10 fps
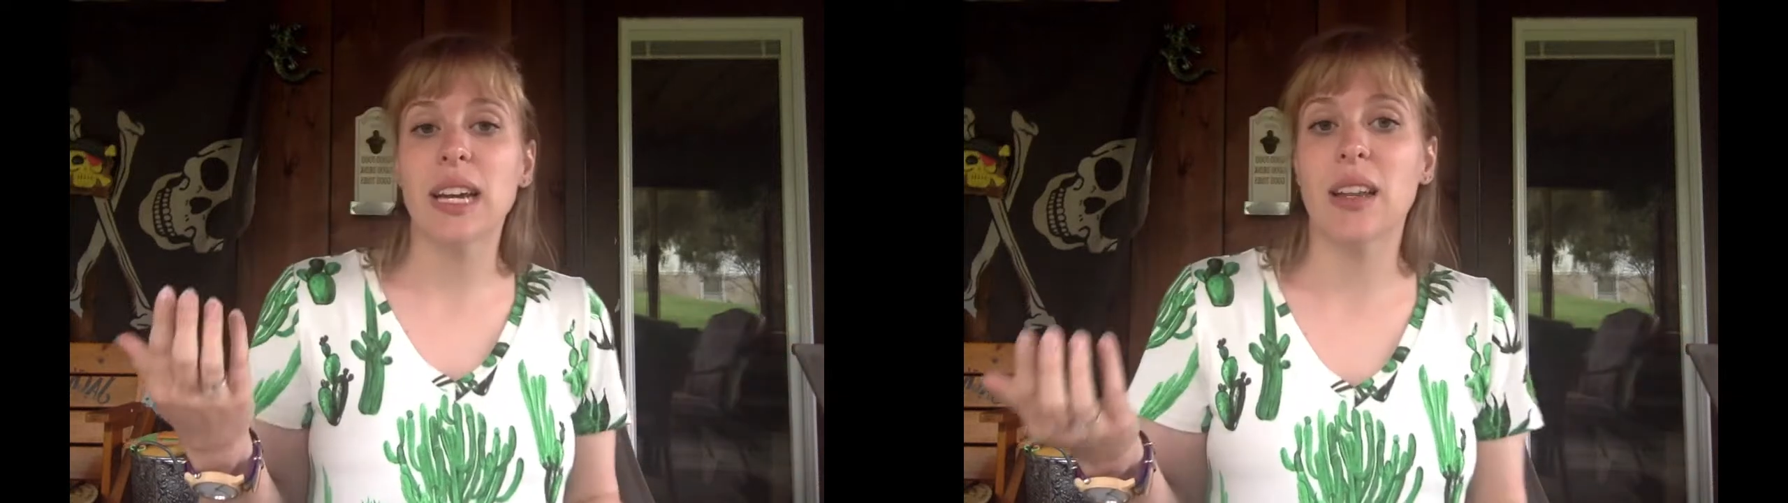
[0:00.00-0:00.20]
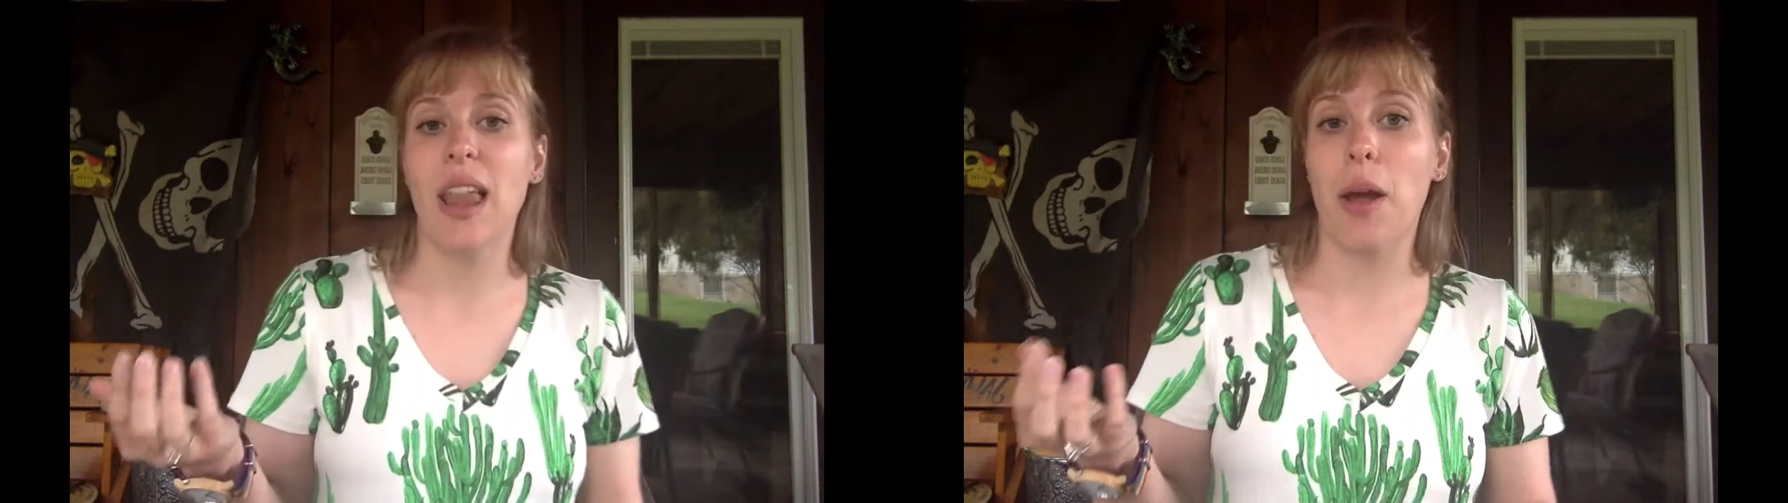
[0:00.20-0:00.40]

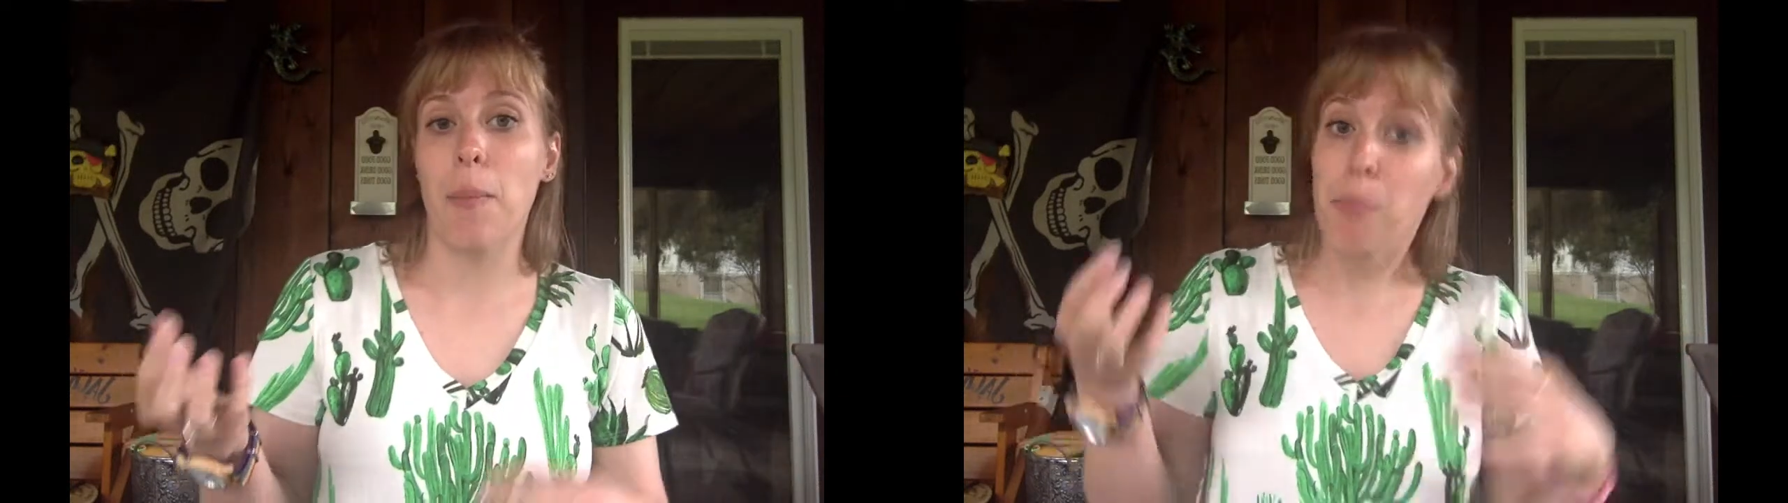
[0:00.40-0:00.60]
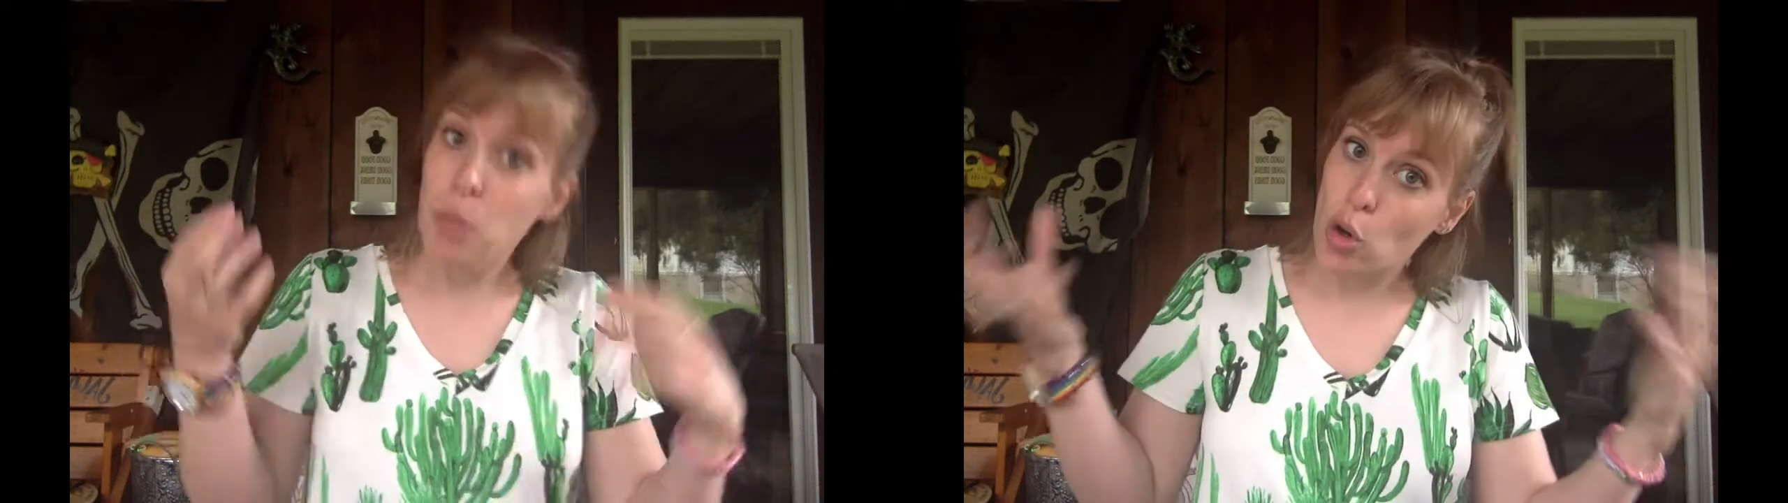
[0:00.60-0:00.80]
in like
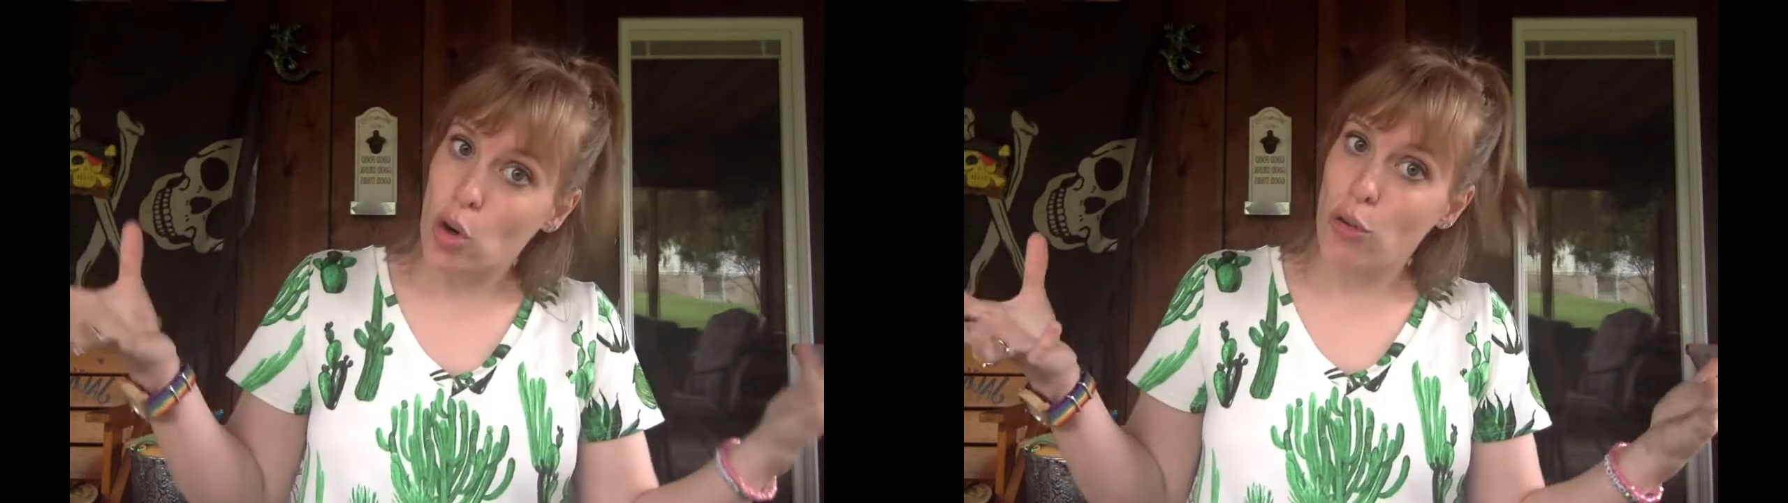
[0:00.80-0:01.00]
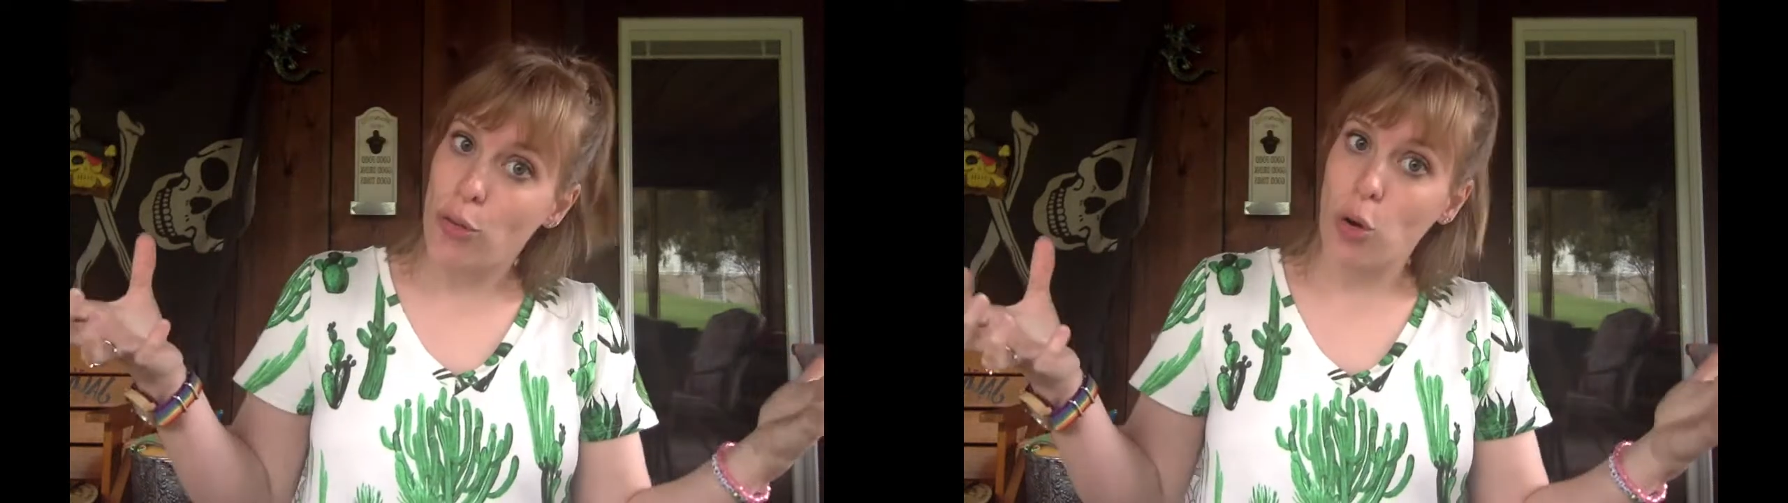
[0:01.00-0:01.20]

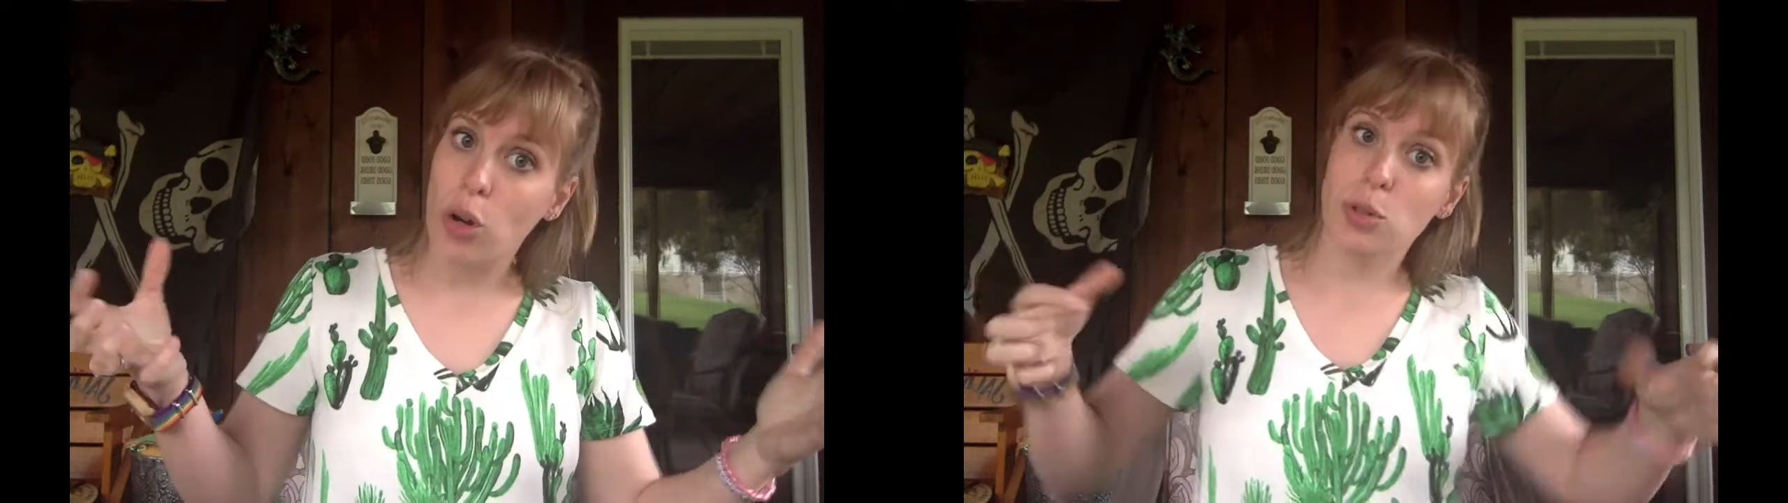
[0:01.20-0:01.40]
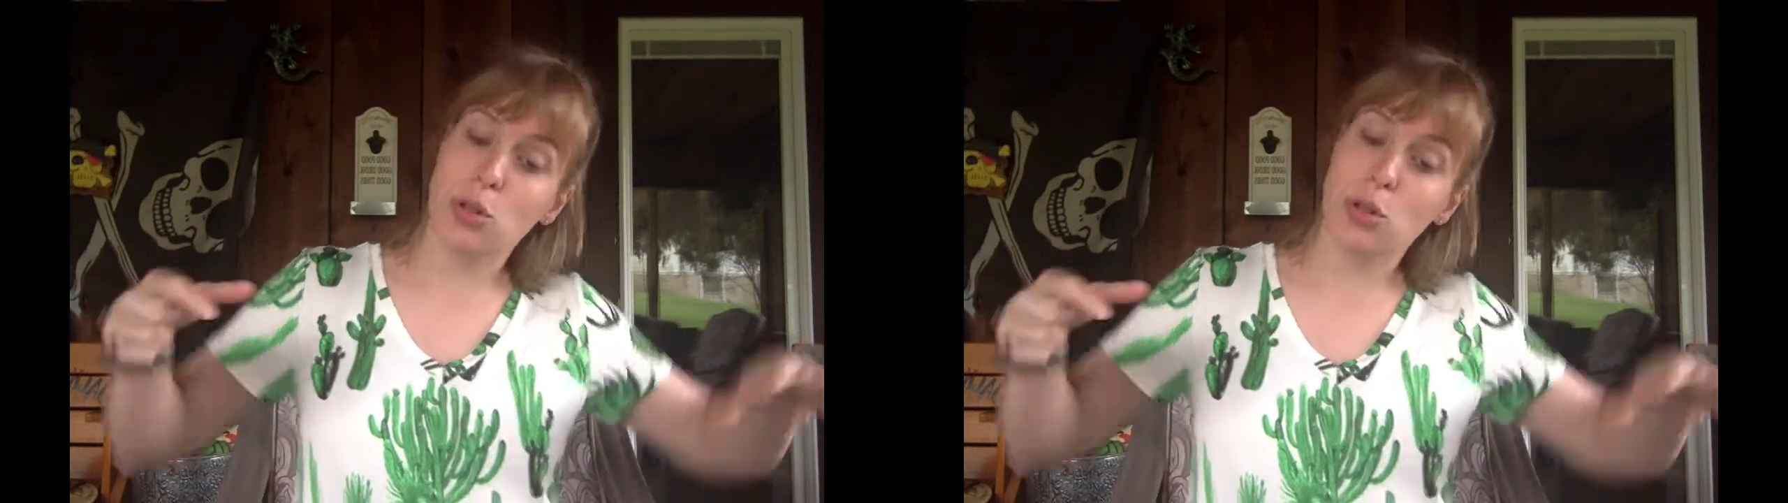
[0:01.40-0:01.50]
mural form,